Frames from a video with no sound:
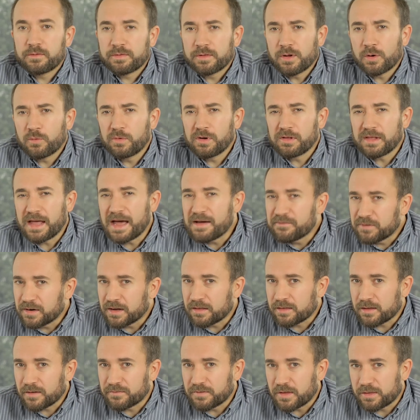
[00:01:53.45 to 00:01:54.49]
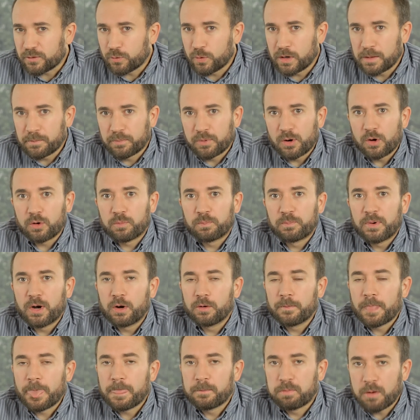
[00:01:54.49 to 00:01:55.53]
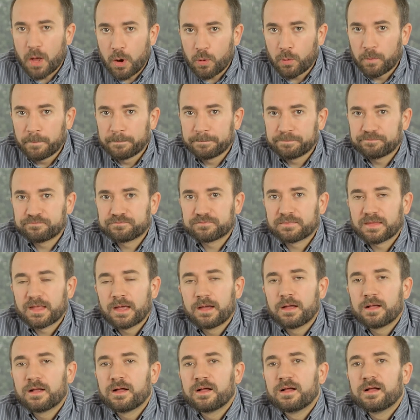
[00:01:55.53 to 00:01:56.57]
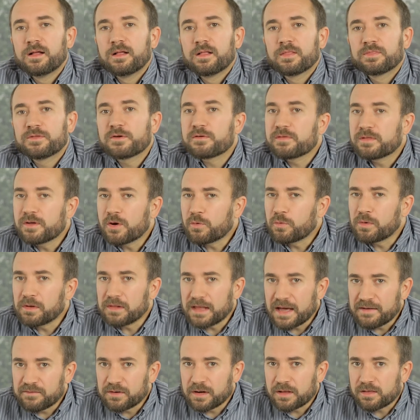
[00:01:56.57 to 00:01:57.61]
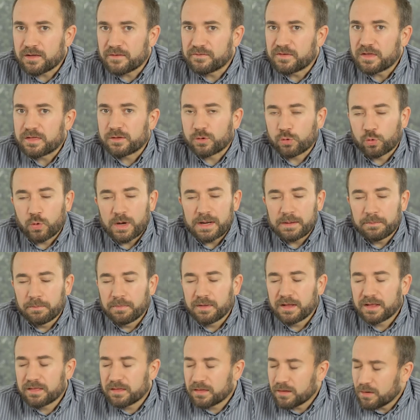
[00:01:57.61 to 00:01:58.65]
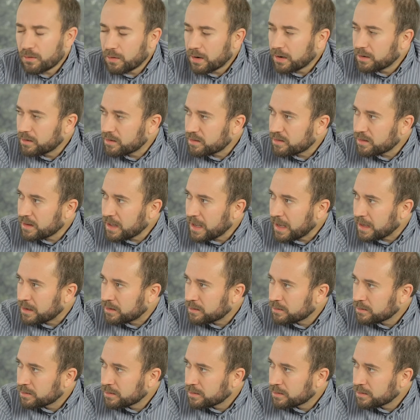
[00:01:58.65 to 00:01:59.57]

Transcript: There's no real evidence of this quid pro quo. There's no real evidence of this quid, it's so hard to say.